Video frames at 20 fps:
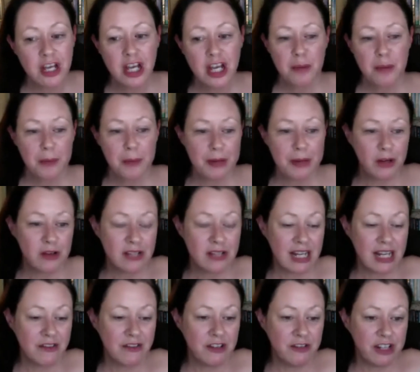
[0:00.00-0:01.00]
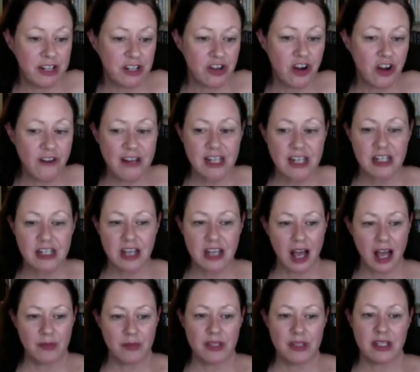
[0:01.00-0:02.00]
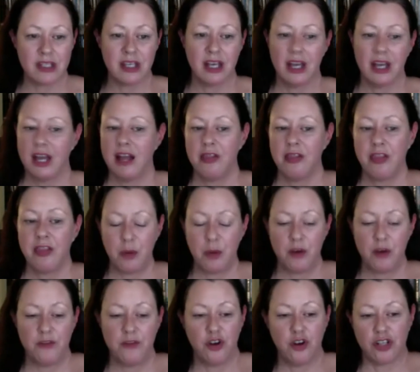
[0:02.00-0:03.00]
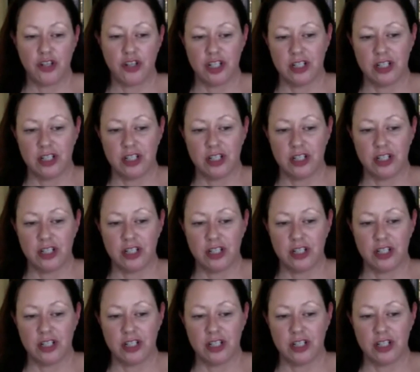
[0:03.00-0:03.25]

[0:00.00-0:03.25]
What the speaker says: but because they lived in Victorian times, they were forgotten.